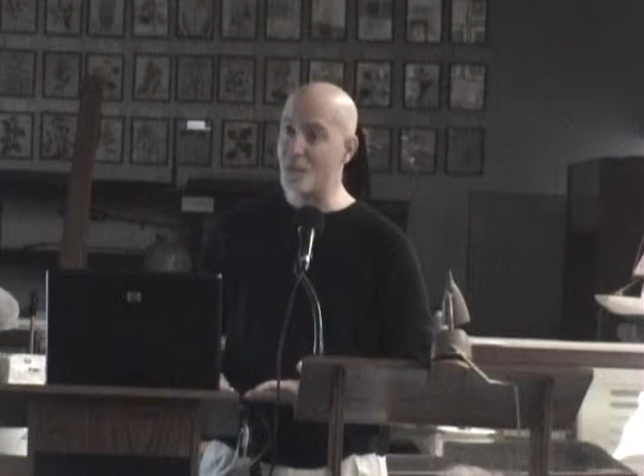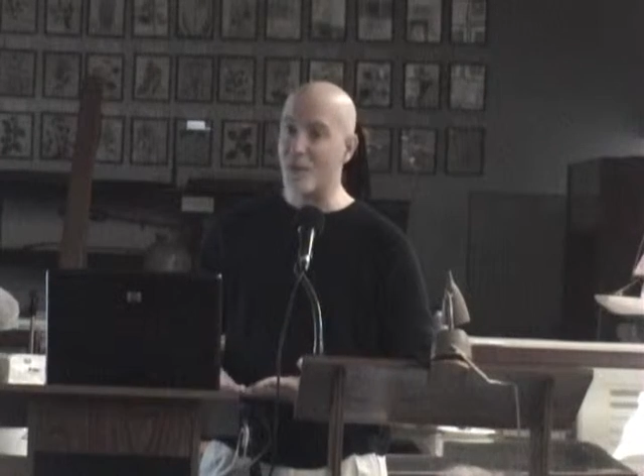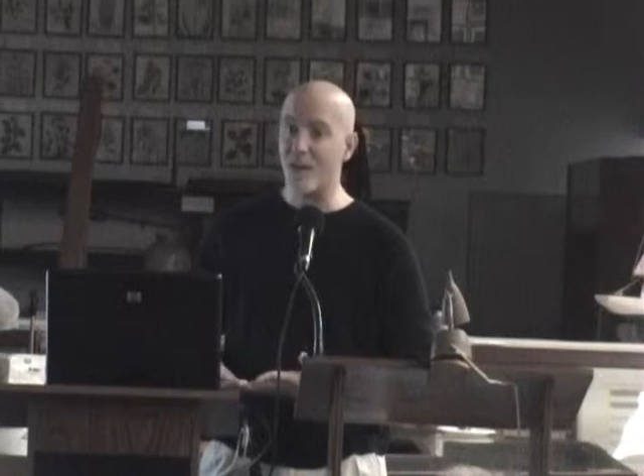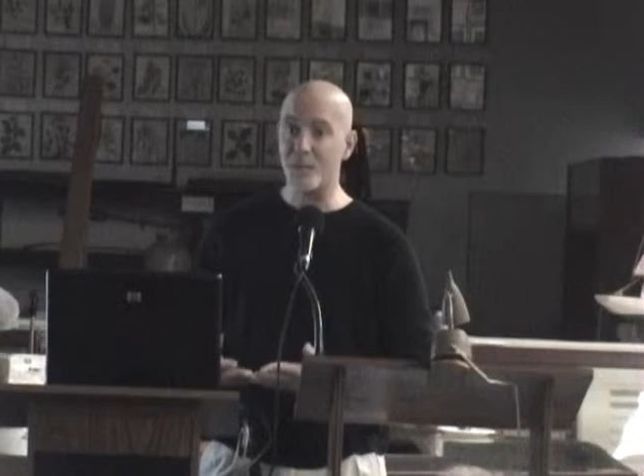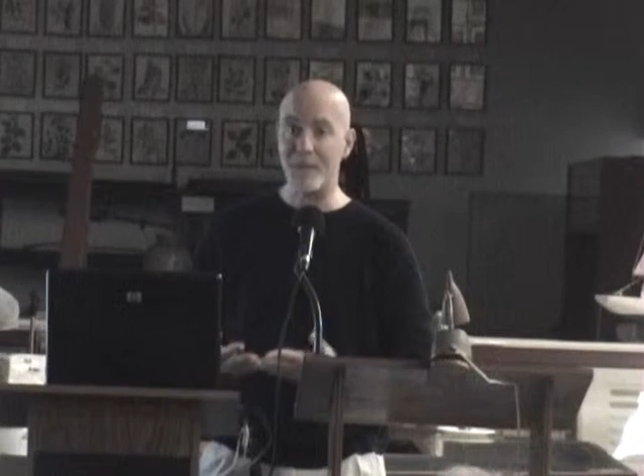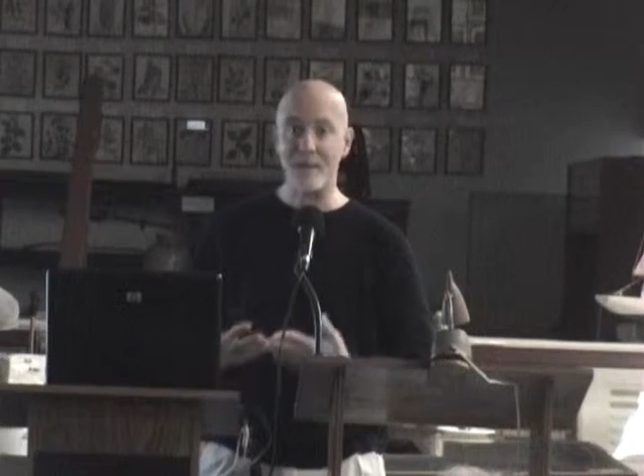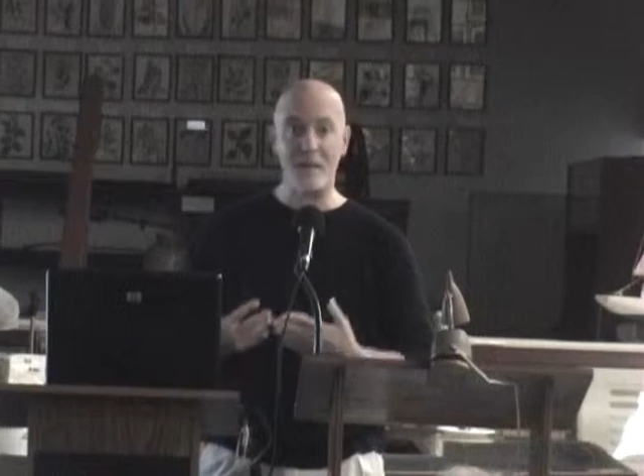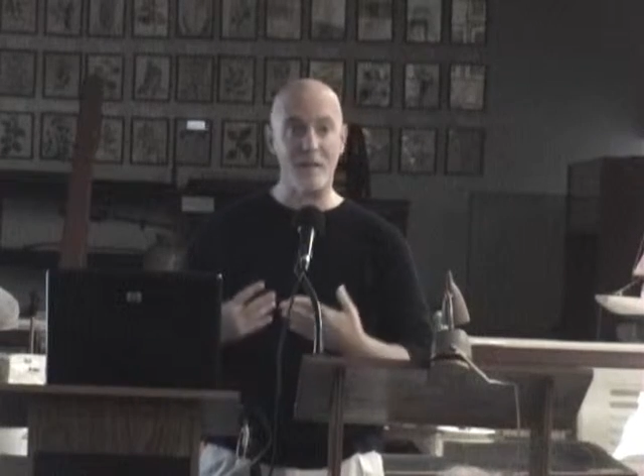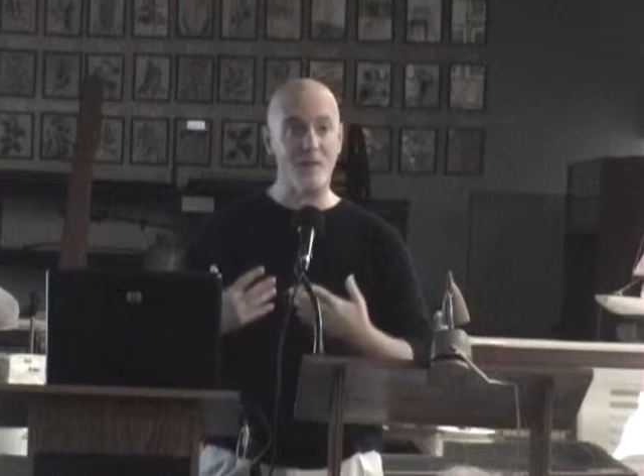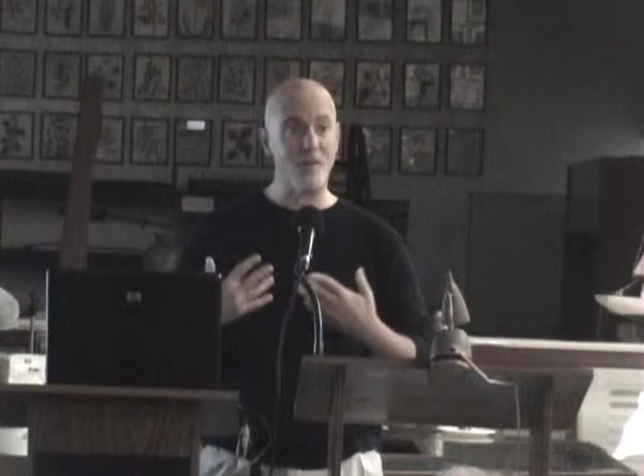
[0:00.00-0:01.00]
in Prospect
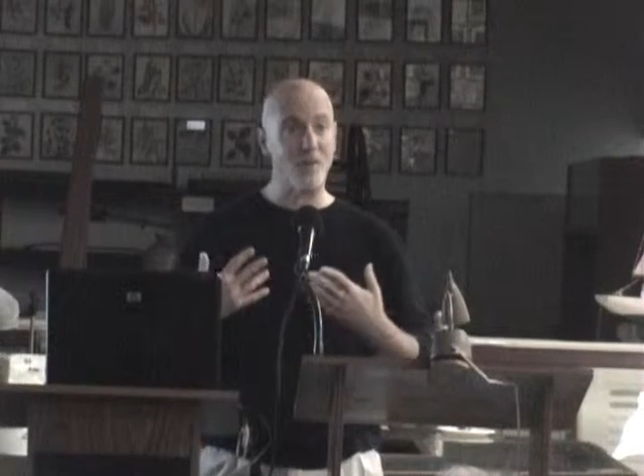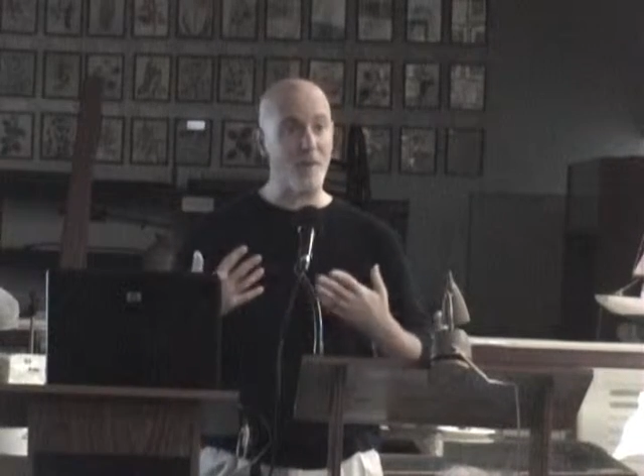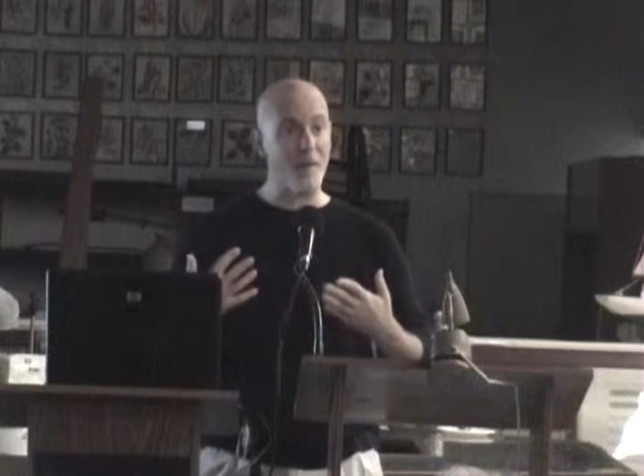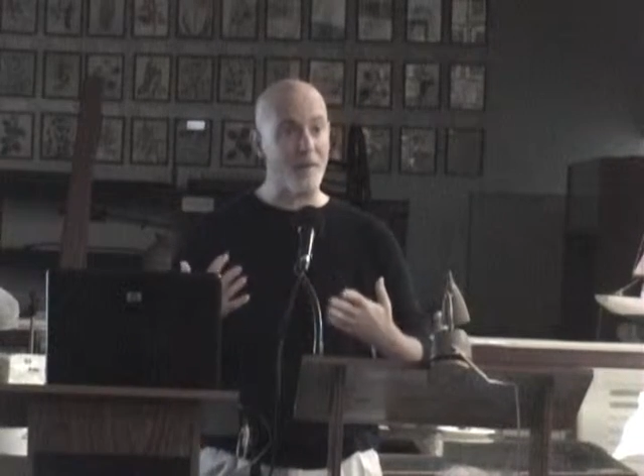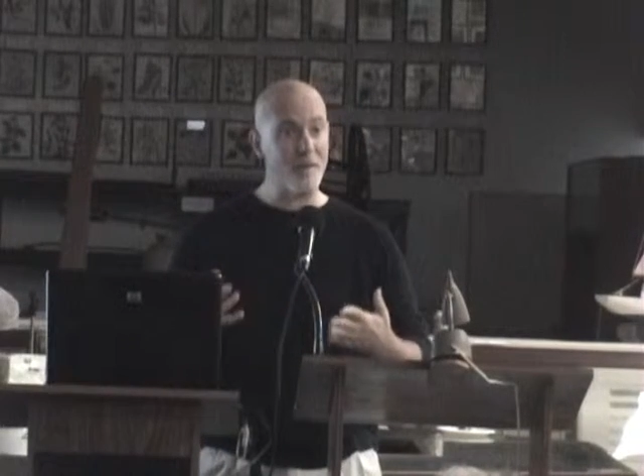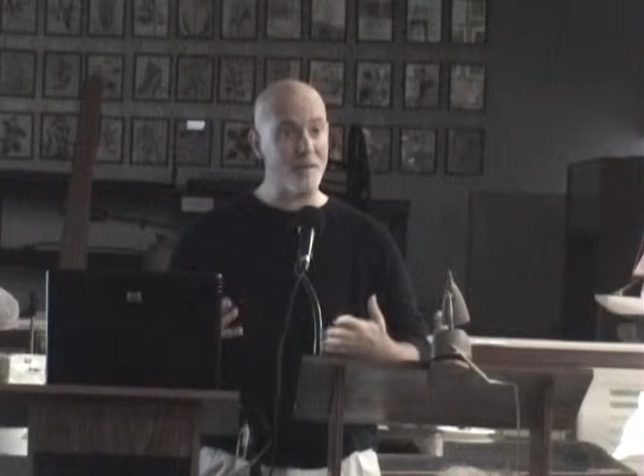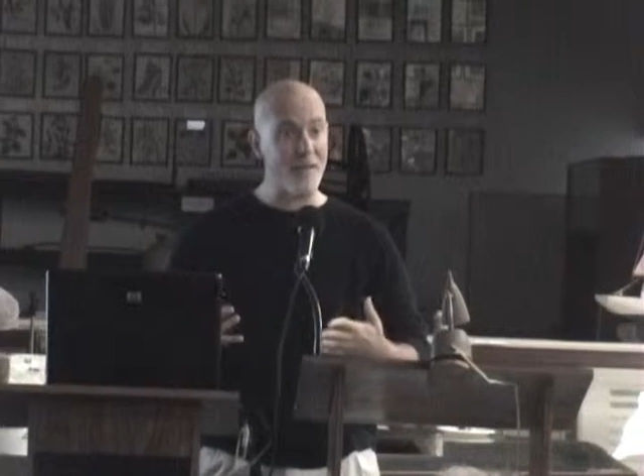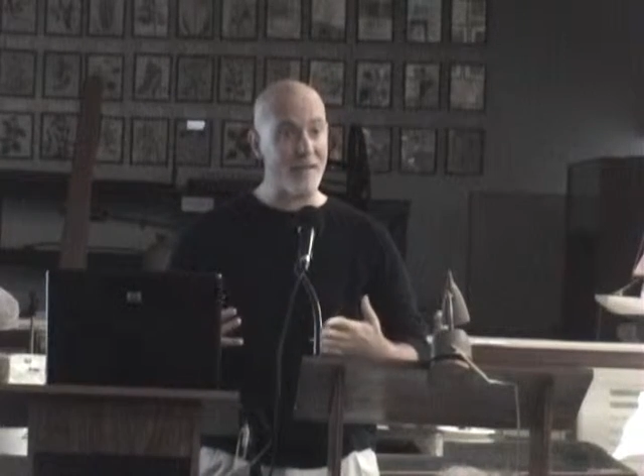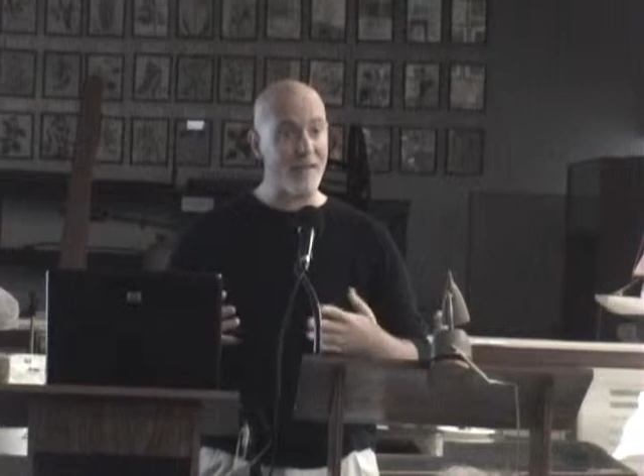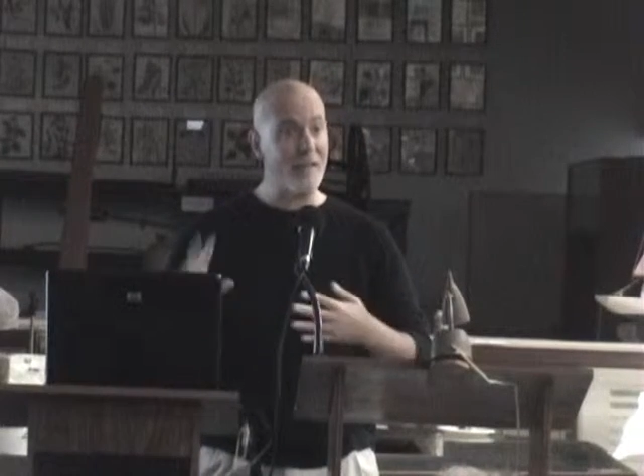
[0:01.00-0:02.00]
Hill is to sort of
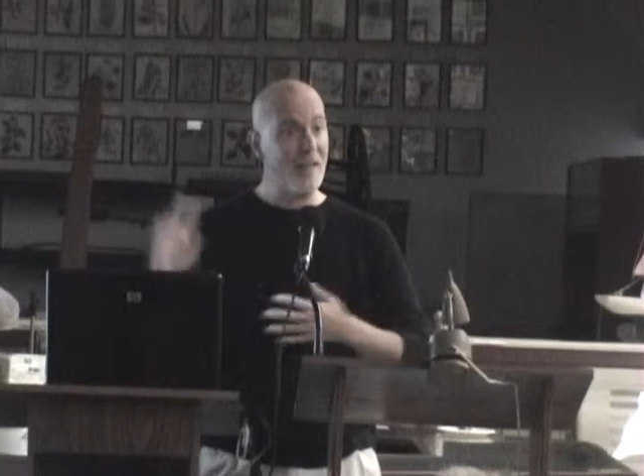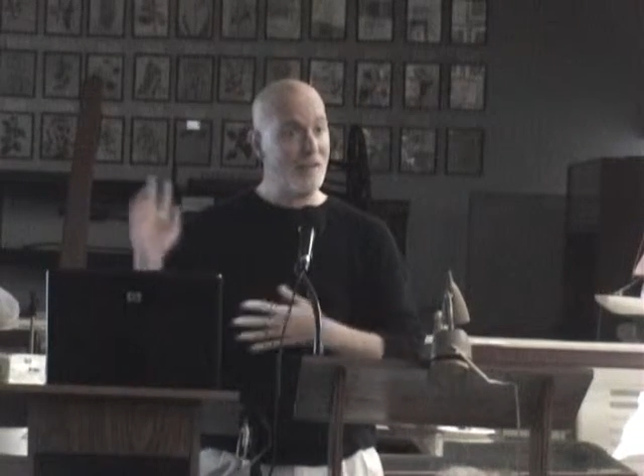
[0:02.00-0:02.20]
understand